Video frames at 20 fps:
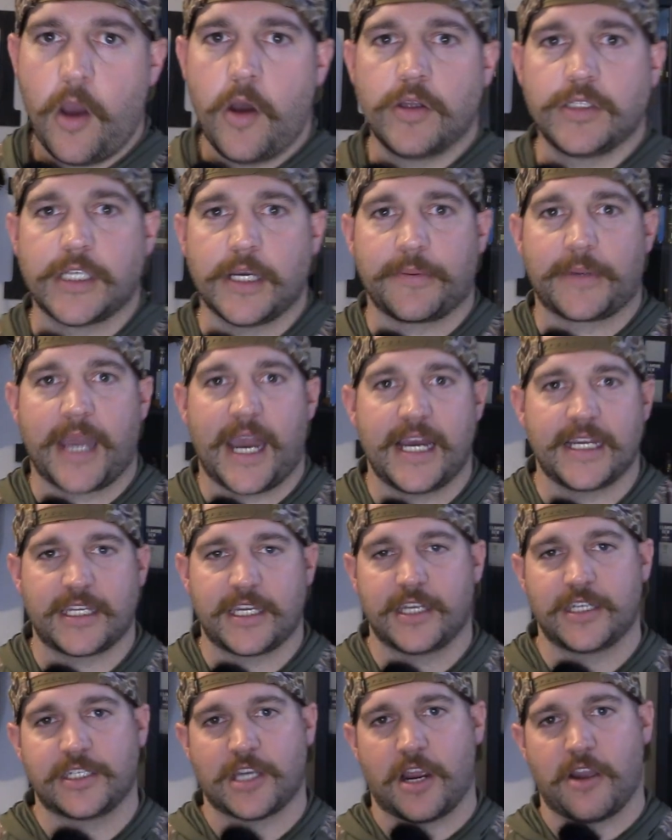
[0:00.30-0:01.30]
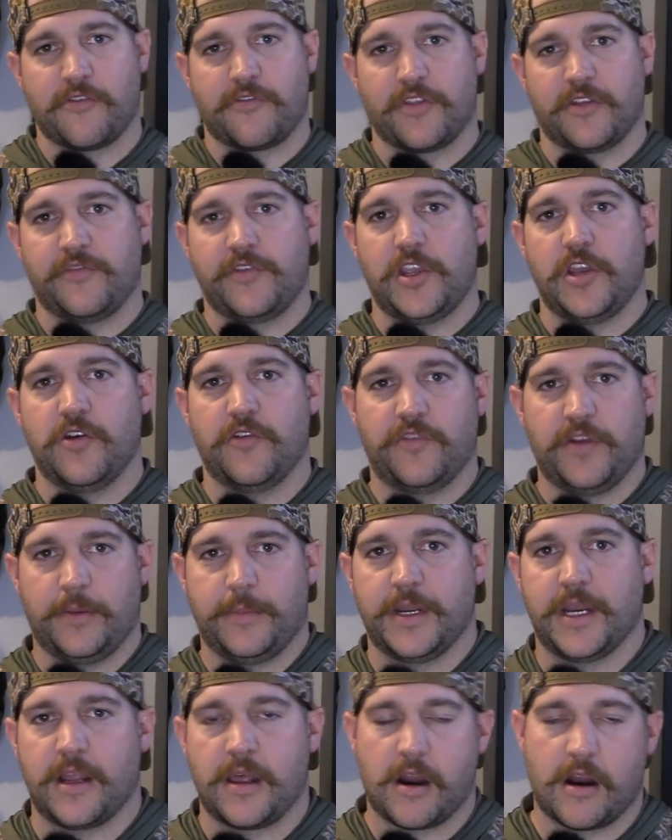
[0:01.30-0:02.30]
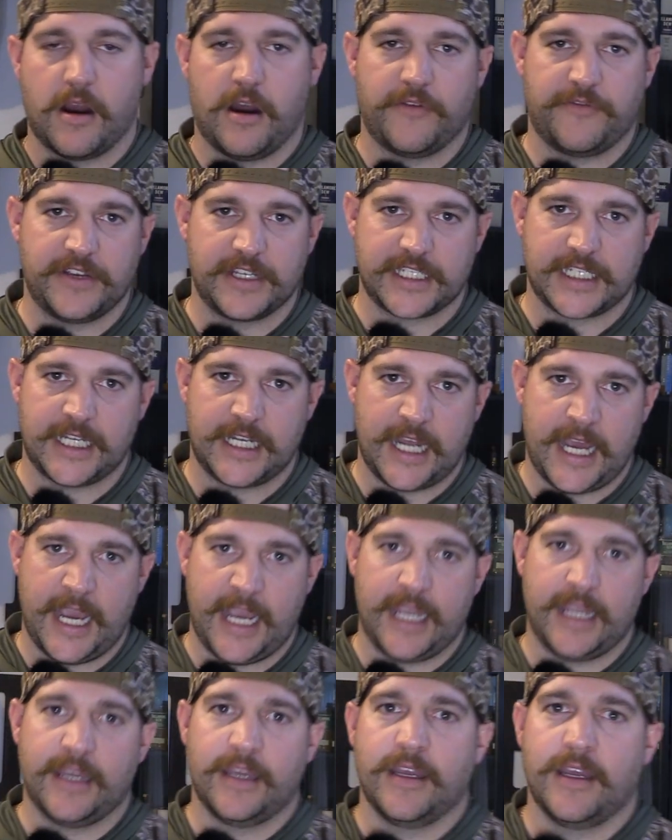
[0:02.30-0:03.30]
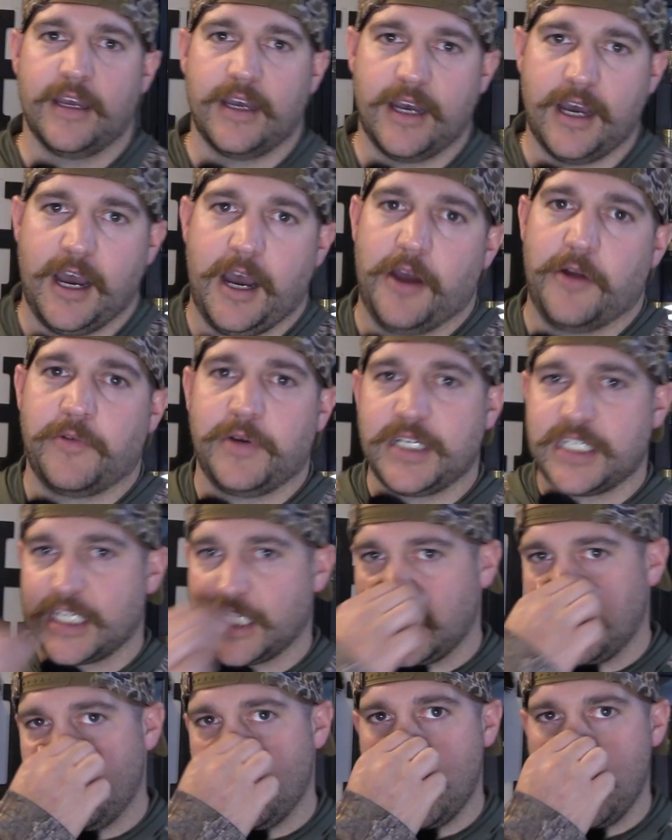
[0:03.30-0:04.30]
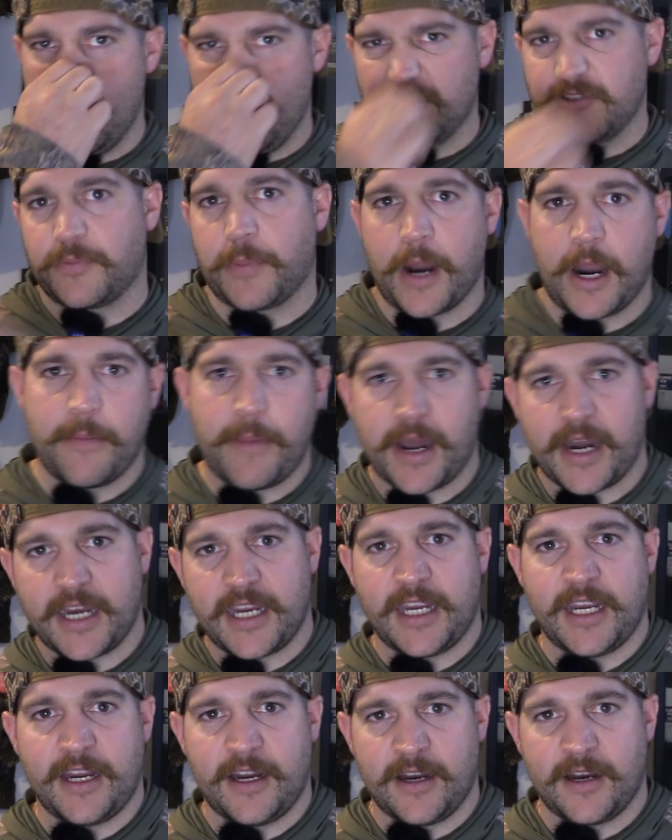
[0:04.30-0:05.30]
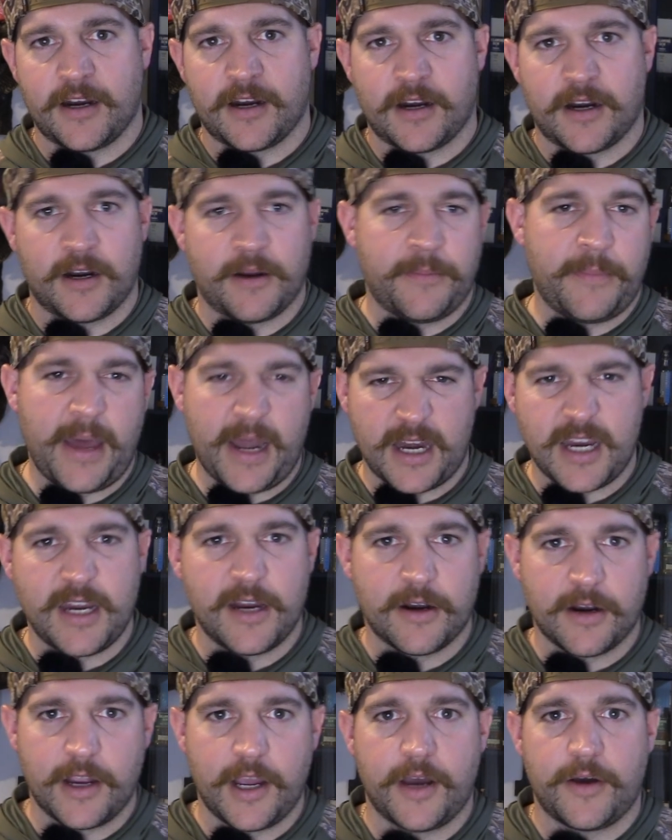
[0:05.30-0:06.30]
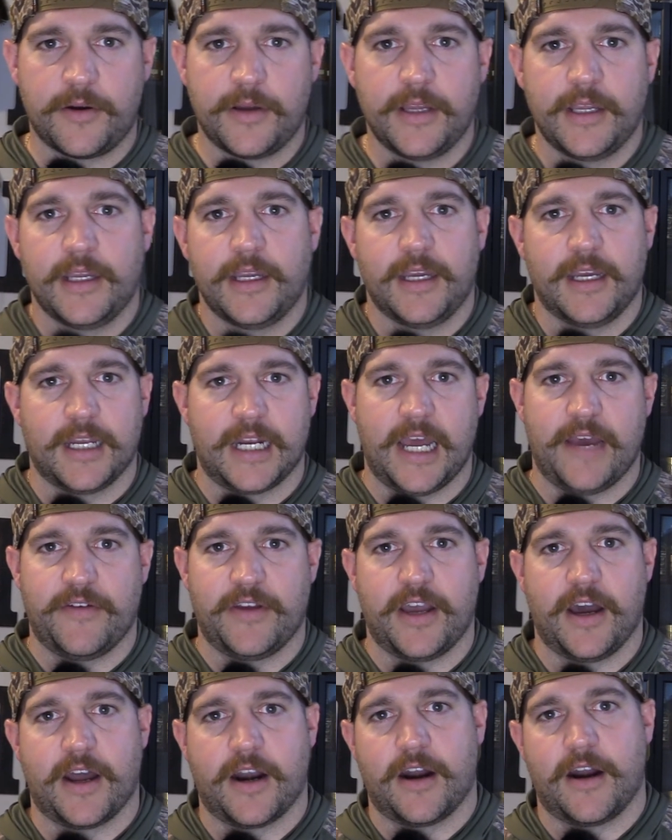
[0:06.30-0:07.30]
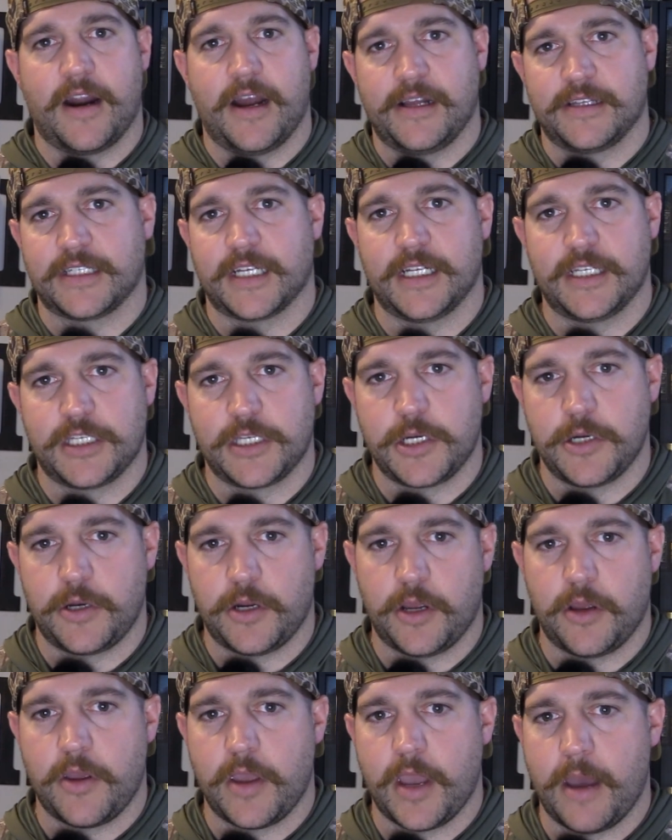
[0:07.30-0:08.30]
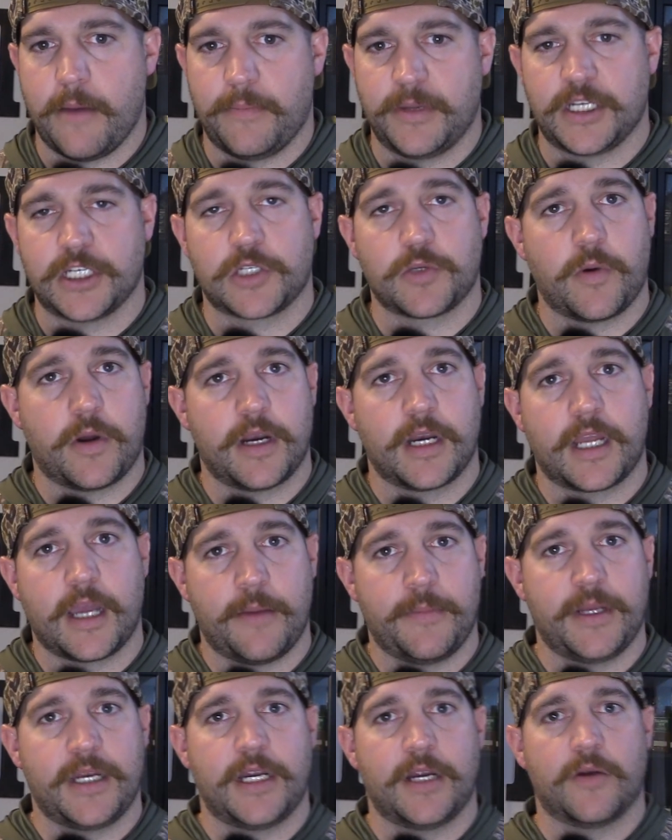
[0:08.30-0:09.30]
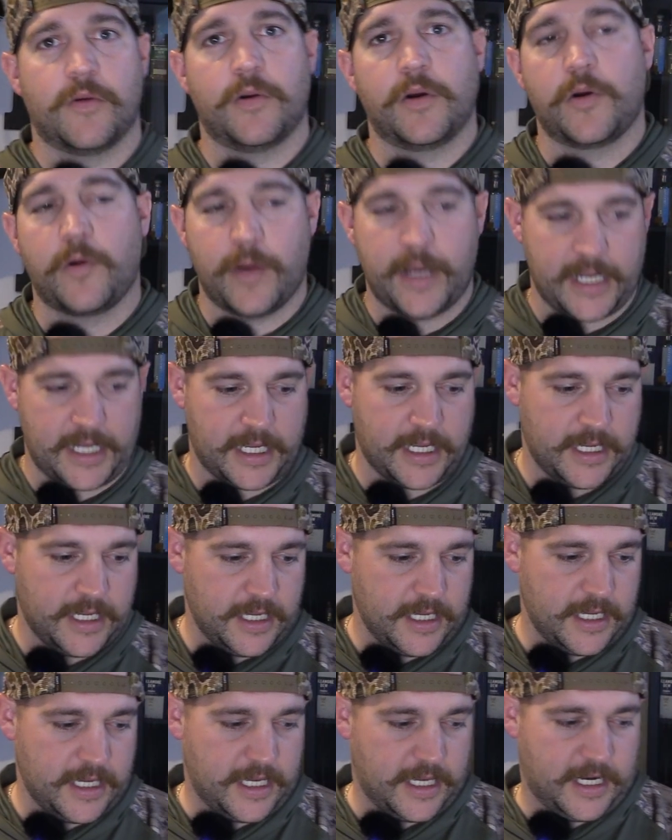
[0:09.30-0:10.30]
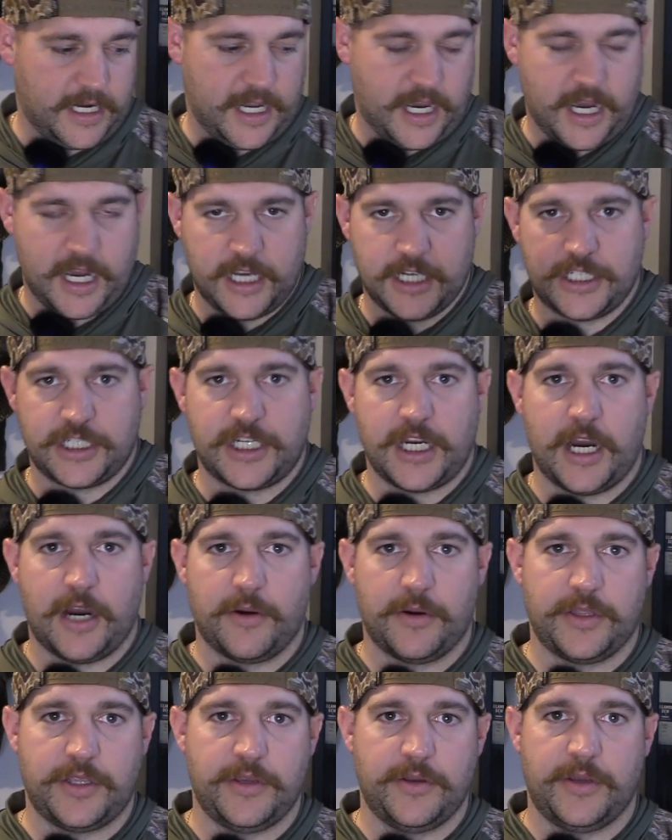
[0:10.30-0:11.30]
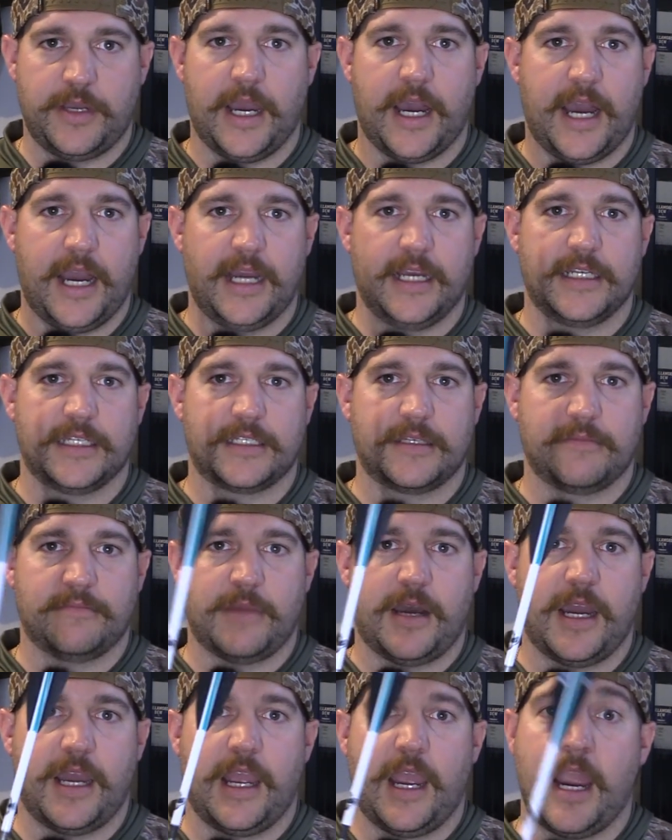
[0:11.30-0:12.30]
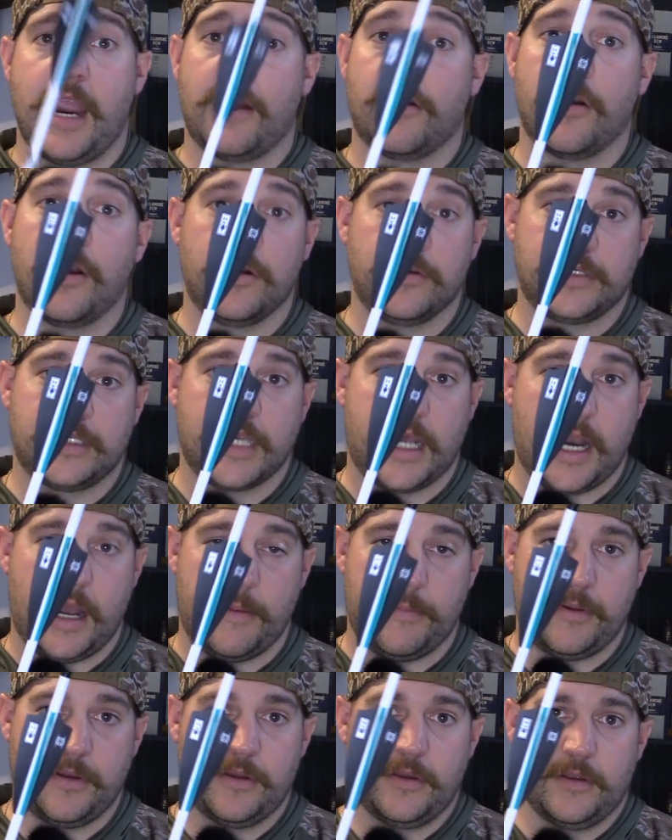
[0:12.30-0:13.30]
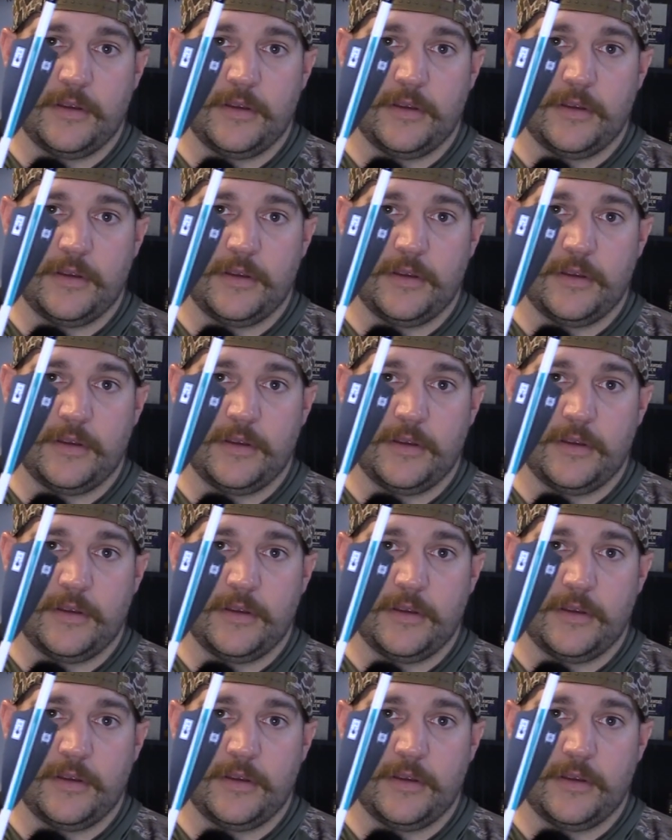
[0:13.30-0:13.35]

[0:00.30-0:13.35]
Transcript: What's up, guys? Sorry for the view, filming in our office today. Recently moved, probably about a year ago, and haven't got our outside studio yet, but just wanted to come in here real quick and share with you guys my arrow setup